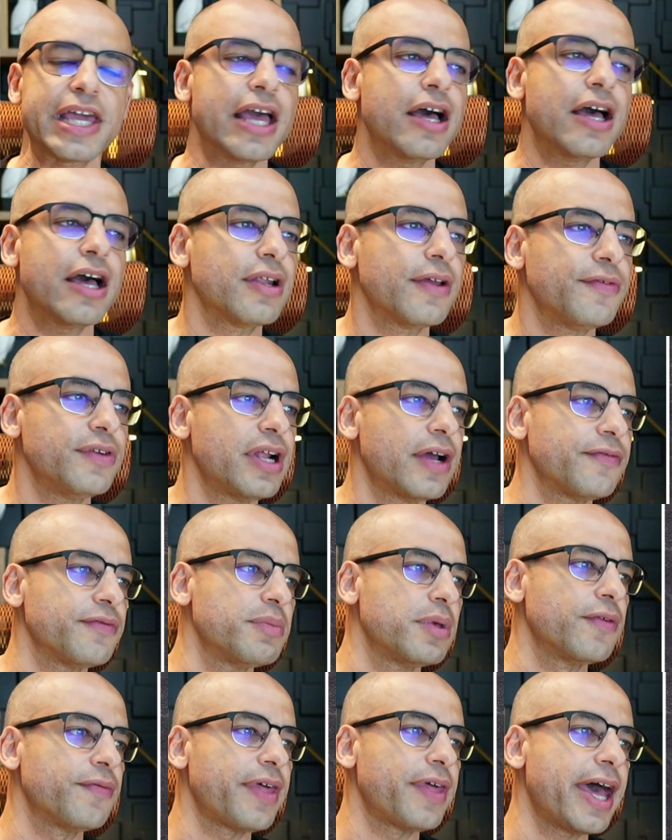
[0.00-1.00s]
account, if you're not
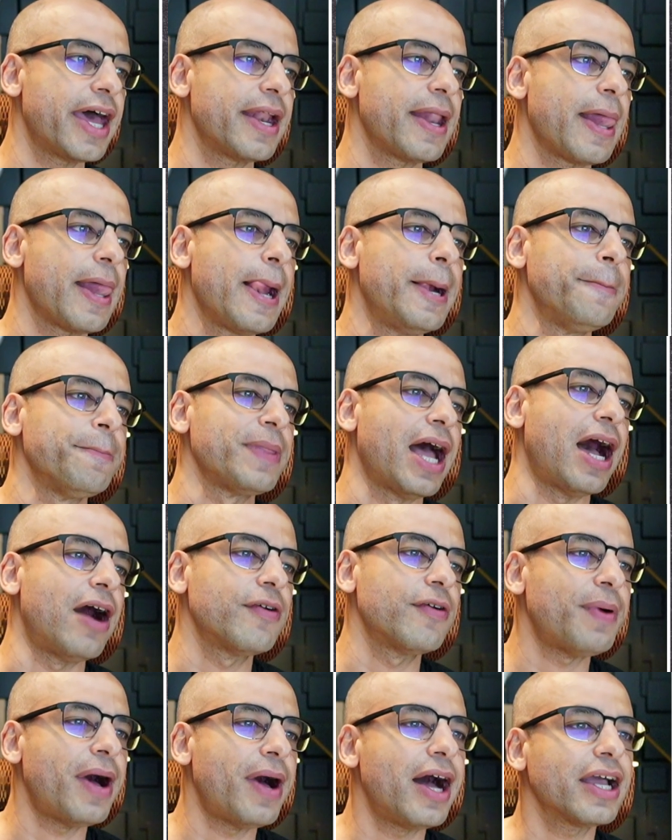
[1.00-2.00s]
familiar with that.
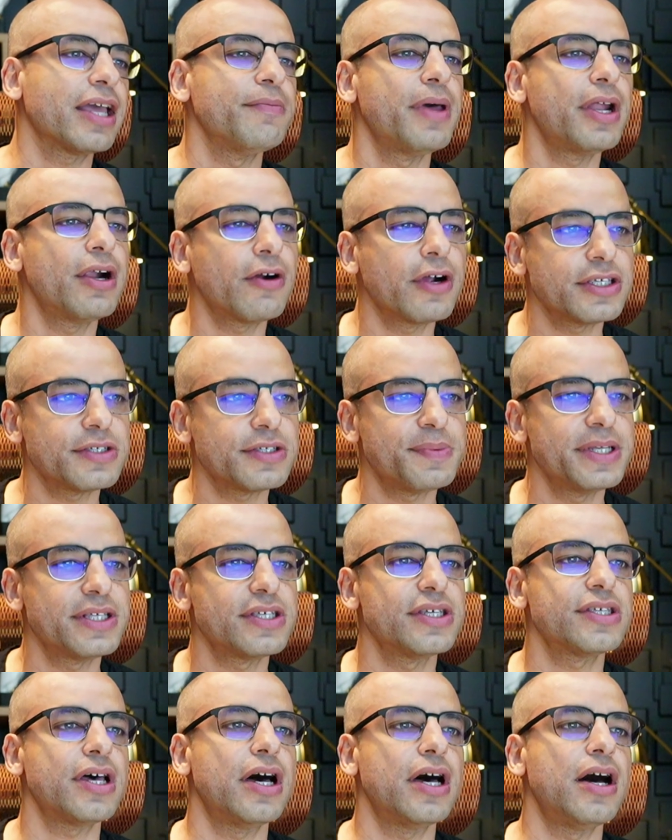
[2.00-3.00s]
Out-of-pocket medical
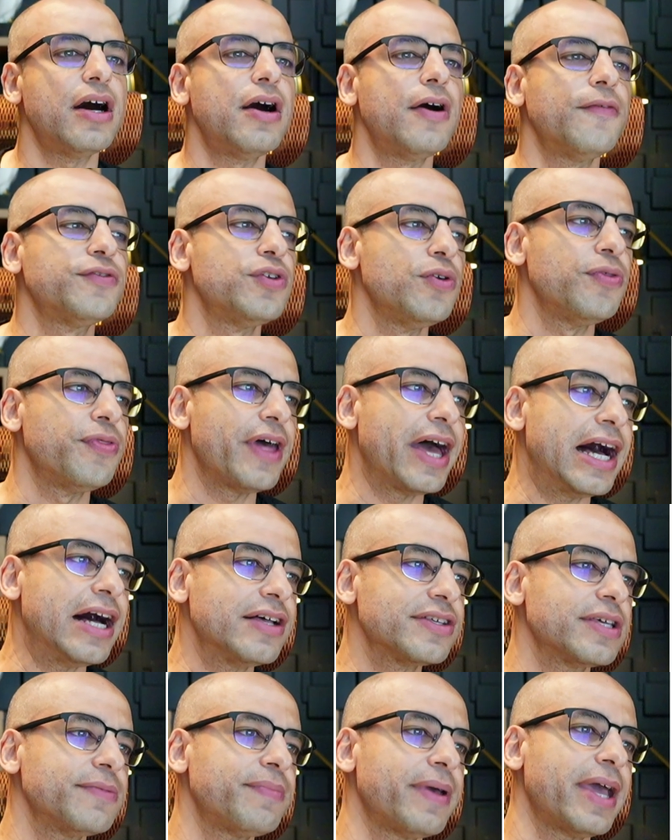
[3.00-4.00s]
expenses of
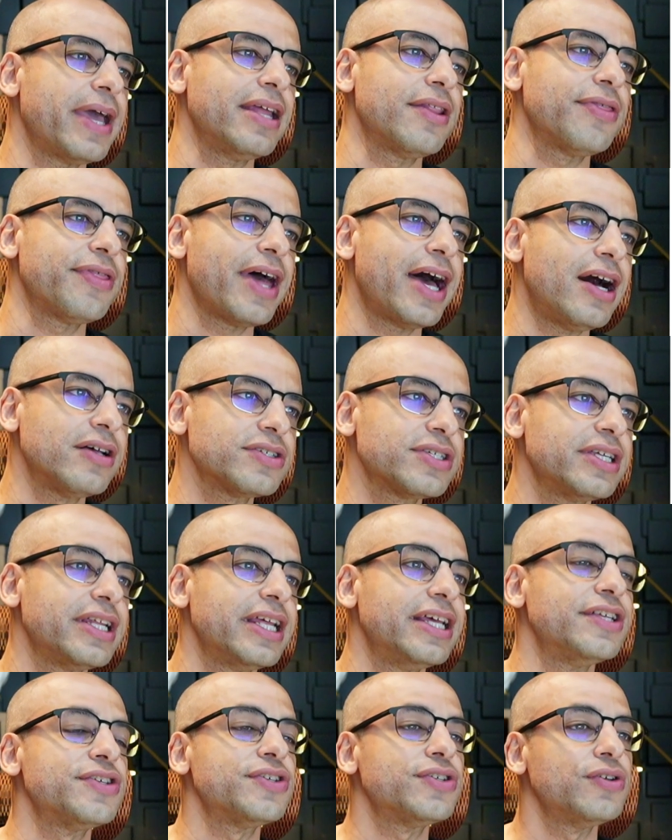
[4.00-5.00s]
$2,000. Paid $1,000
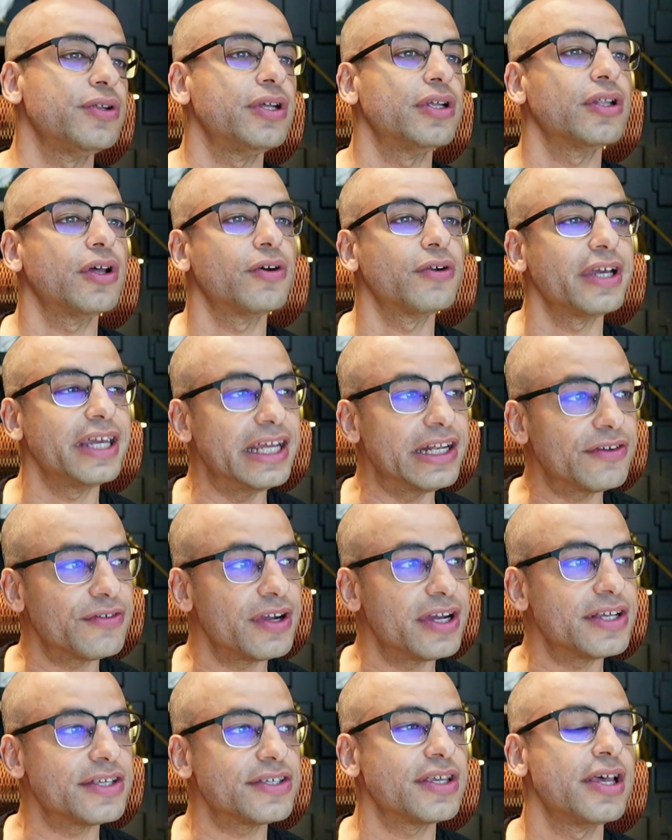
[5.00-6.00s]
in student loan
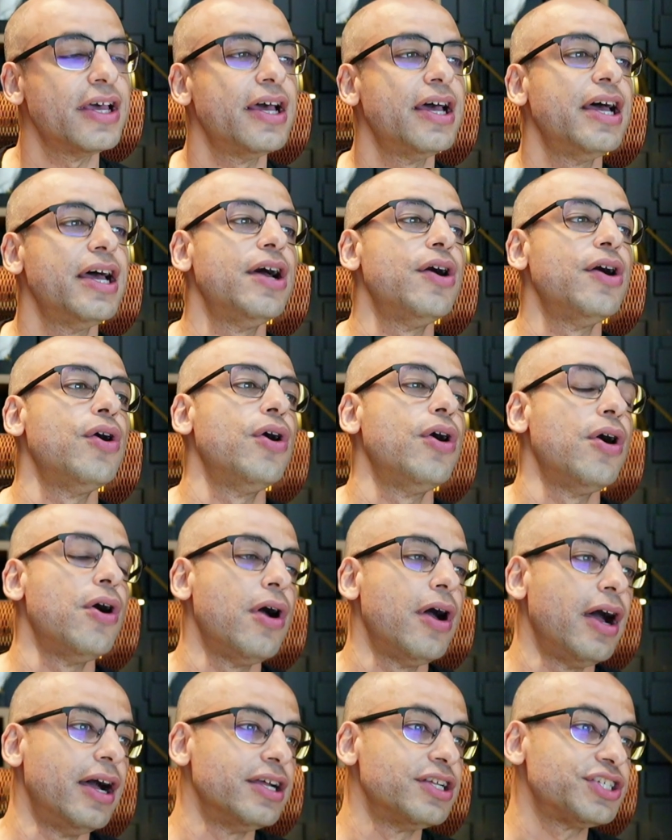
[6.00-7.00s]
interest.
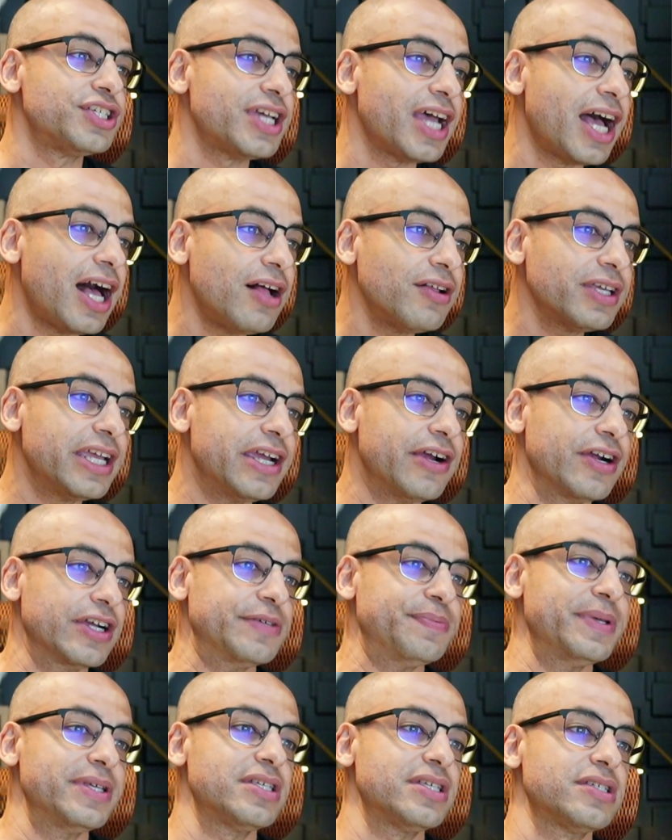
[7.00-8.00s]
Child care
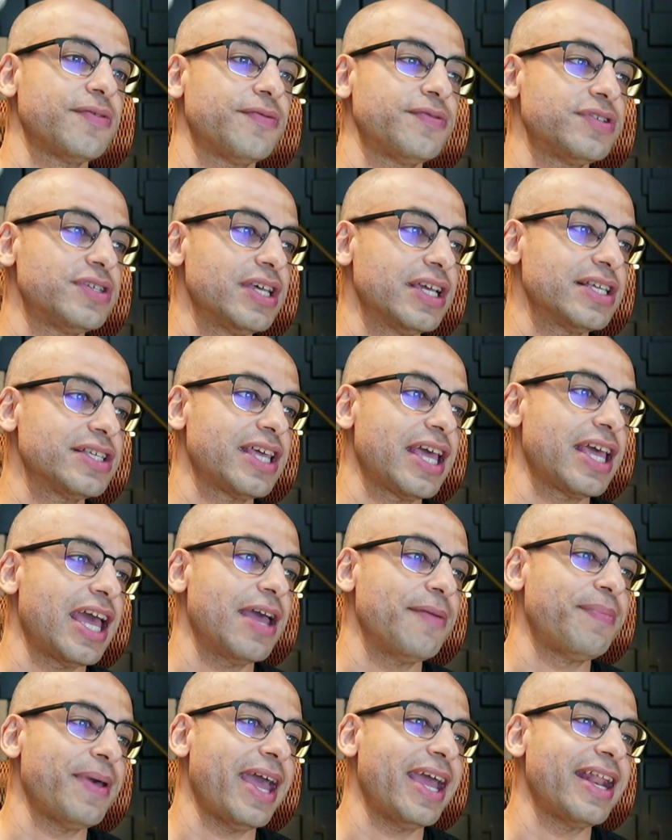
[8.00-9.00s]
expenses of
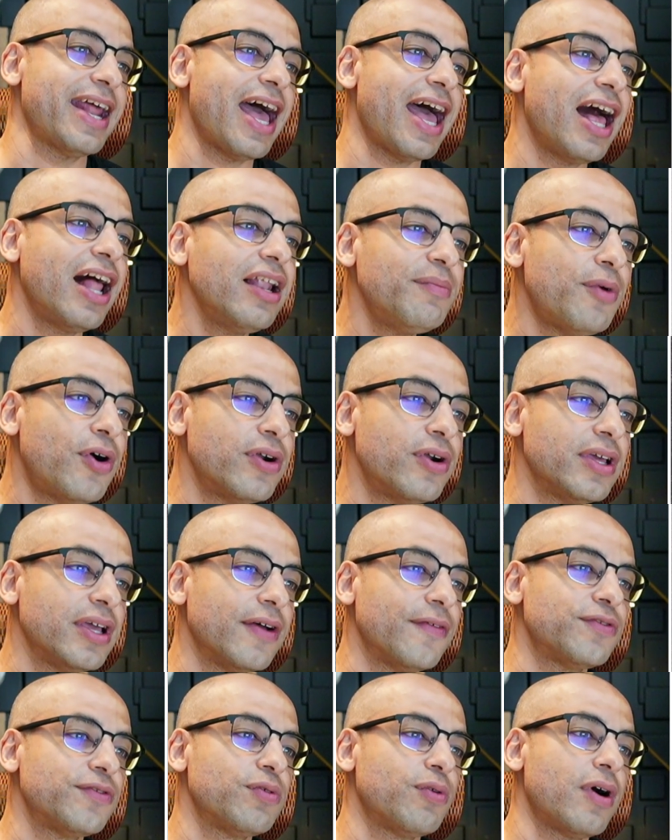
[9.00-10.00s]
$6K. Paid alimony
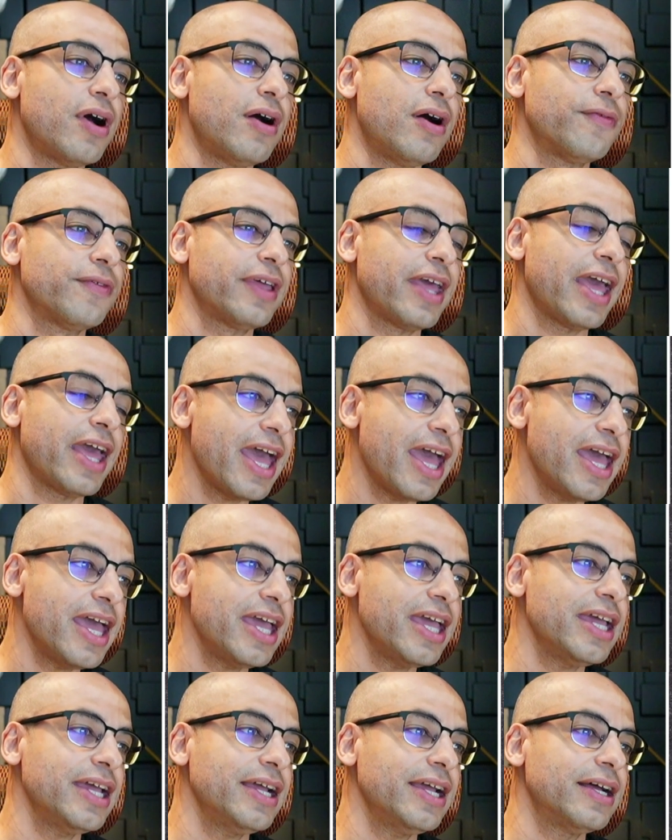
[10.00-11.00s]
of
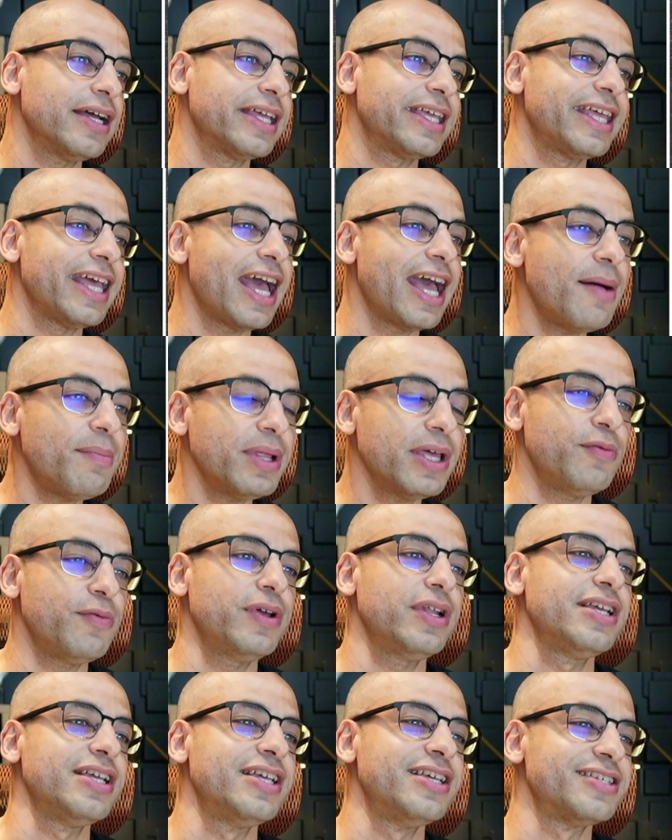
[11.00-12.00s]
$12K. Gambling
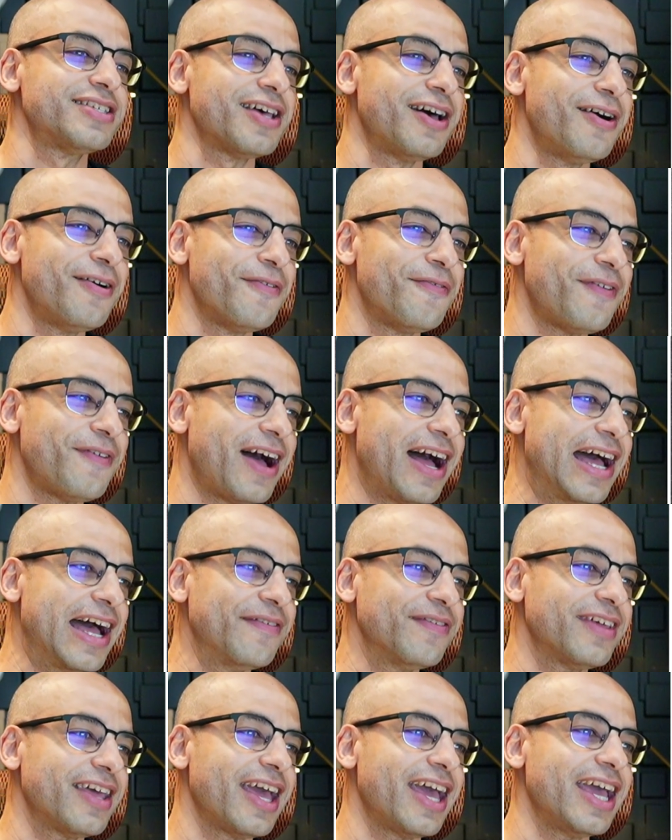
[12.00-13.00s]
winnings of
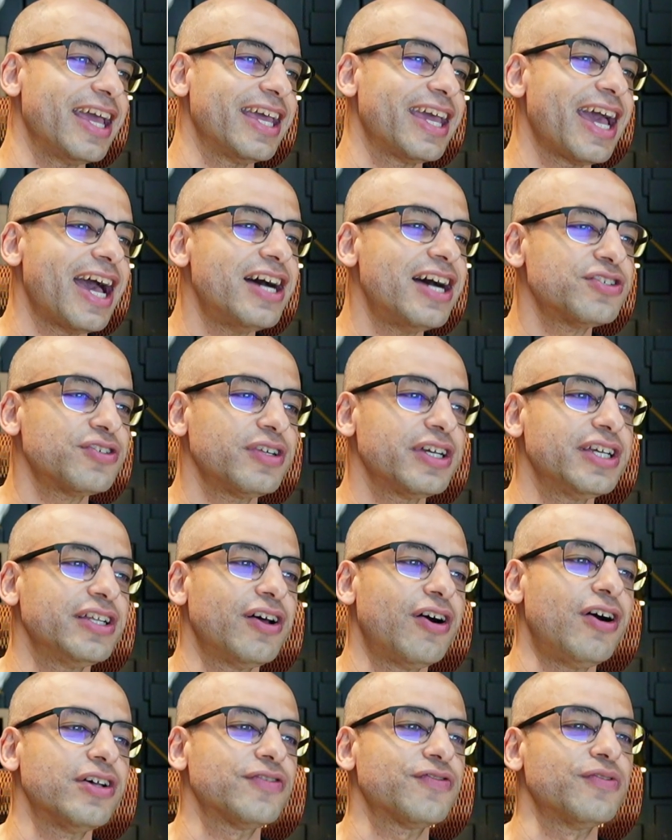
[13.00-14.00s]
$5K. Casualty
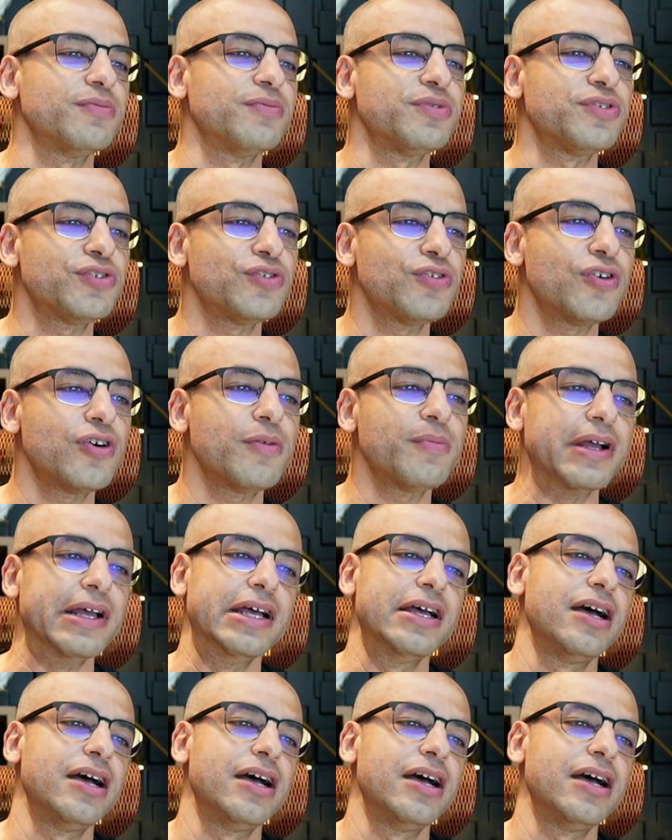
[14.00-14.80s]
loss from storm